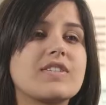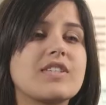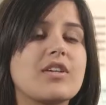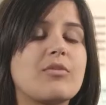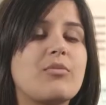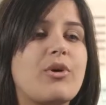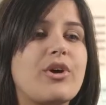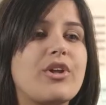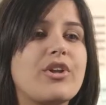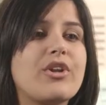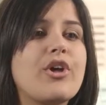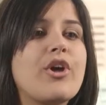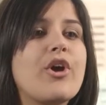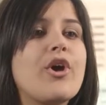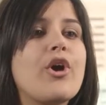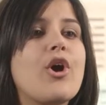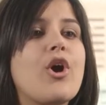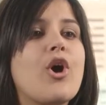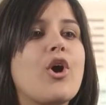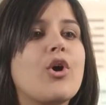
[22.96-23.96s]
someone
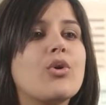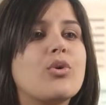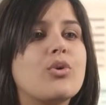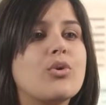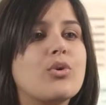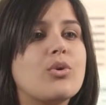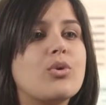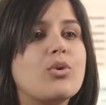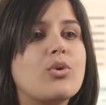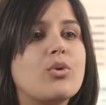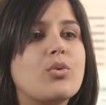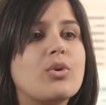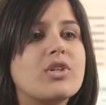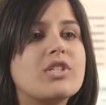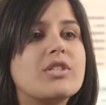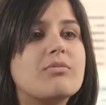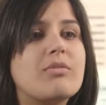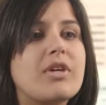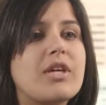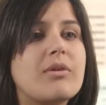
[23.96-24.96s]
who
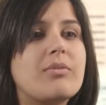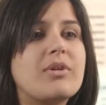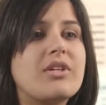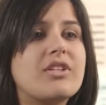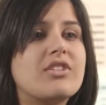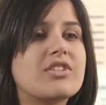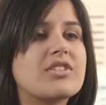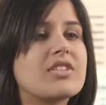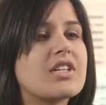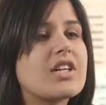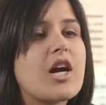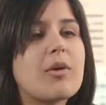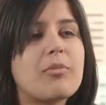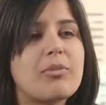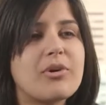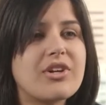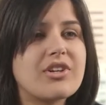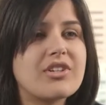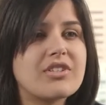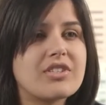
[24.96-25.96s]
was maybe just a couple
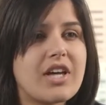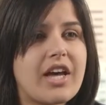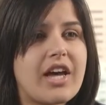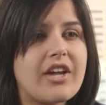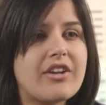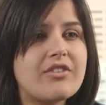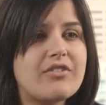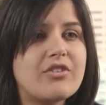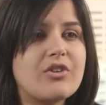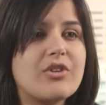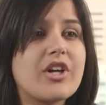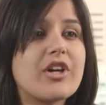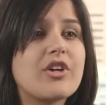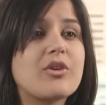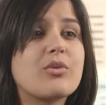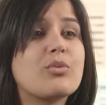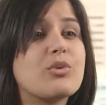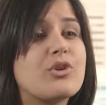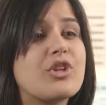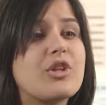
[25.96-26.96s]
years ahead of you that
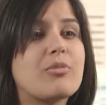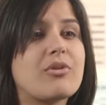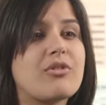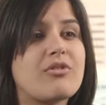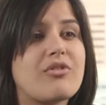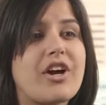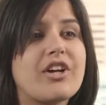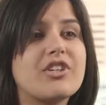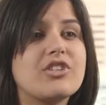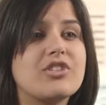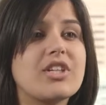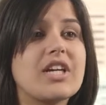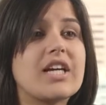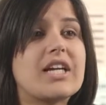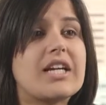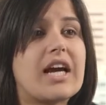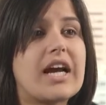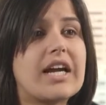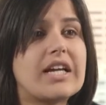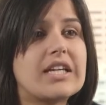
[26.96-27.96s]
could really provide you that
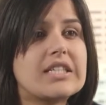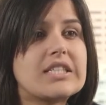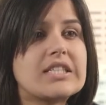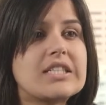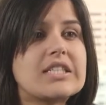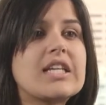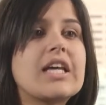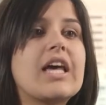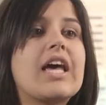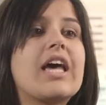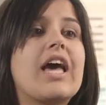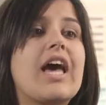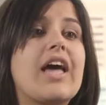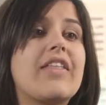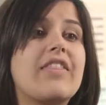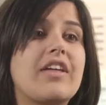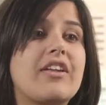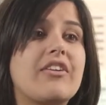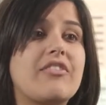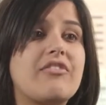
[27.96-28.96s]
guidance
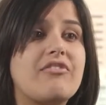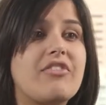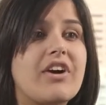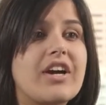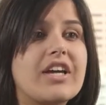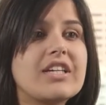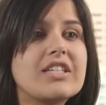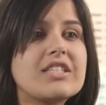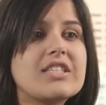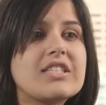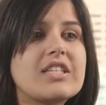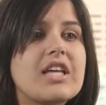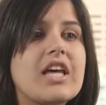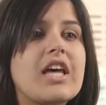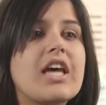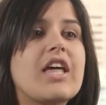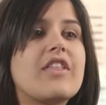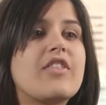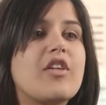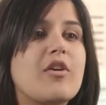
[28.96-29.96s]
and that advice
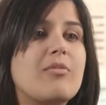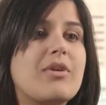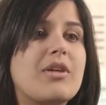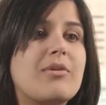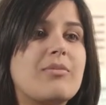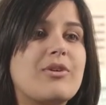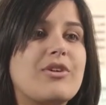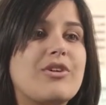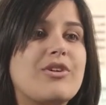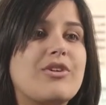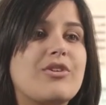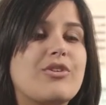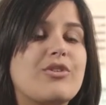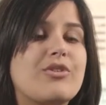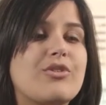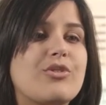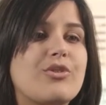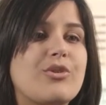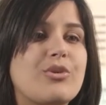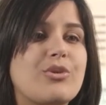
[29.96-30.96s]
that
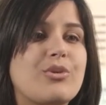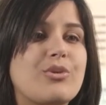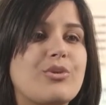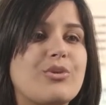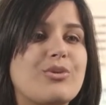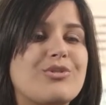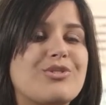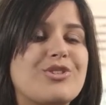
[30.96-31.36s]
maybe you